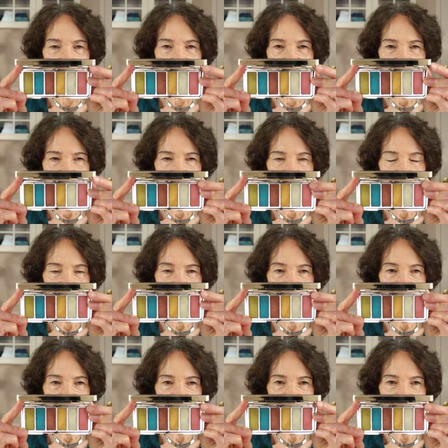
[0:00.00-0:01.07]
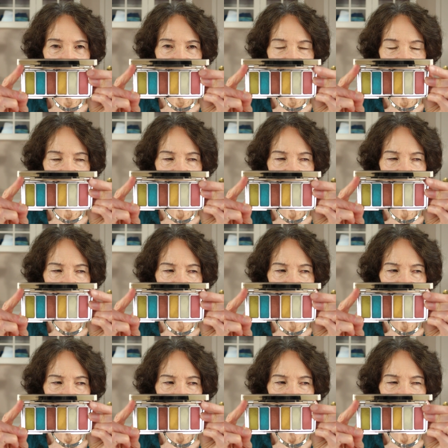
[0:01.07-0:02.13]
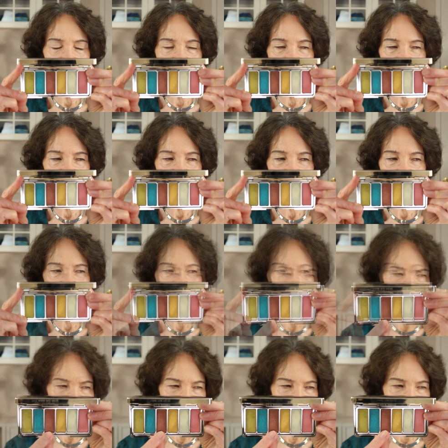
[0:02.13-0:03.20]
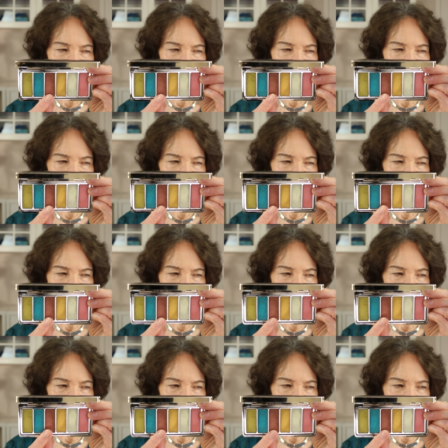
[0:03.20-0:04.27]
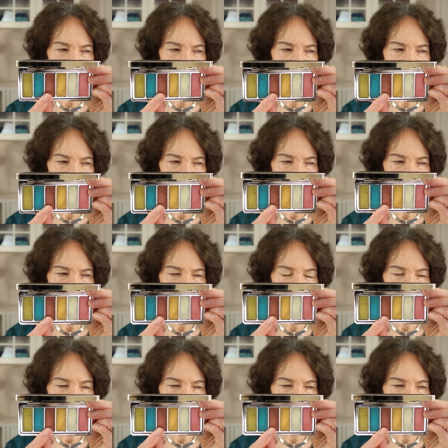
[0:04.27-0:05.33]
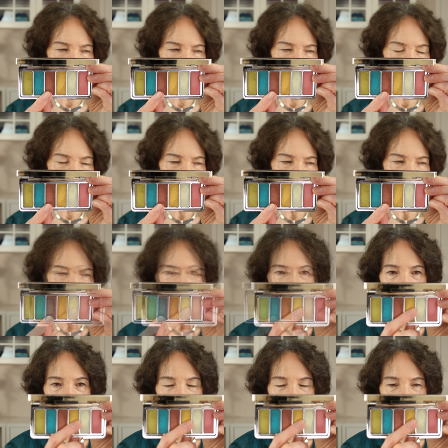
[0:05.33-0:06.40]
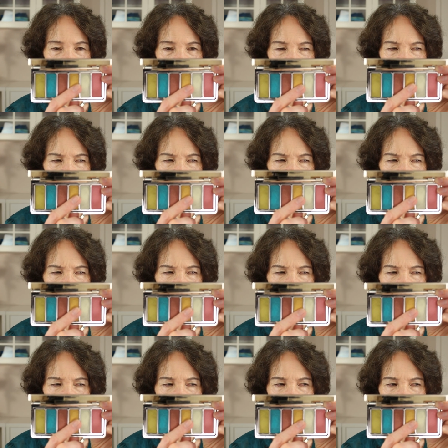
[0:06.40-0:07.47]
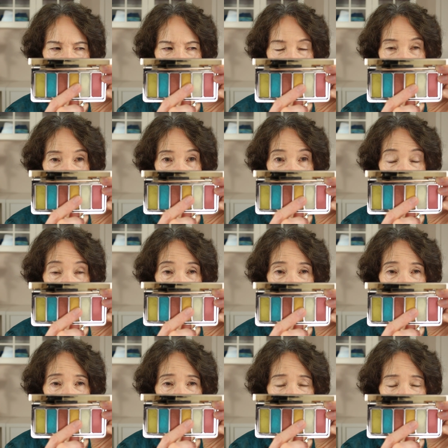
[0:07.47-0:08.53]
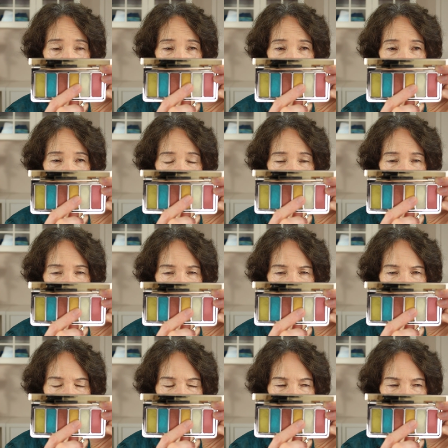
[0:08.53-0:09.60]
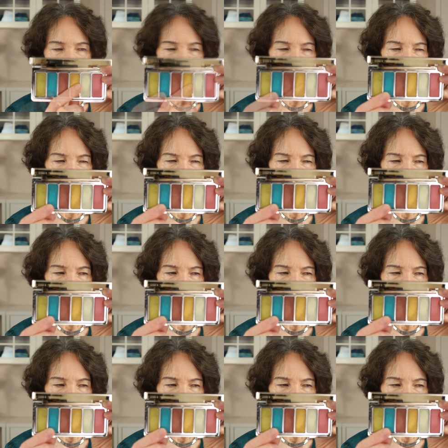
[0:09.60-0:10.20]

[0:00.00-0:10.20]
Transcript: I'm going to start off with this color, Trust. Then I'm going to apply some Gutsy, this color. Then I'm going to put this color, Devout, on my lids, and